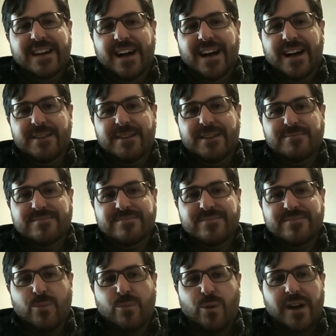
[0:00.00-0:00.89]
um,
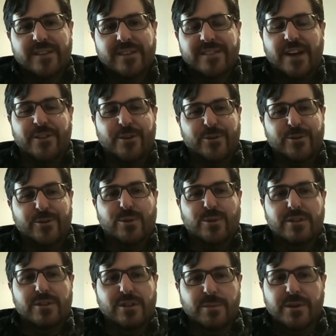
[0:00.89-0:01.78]
whereas others
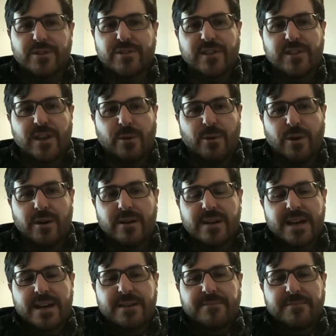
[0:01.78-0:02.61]
were a little bit slower,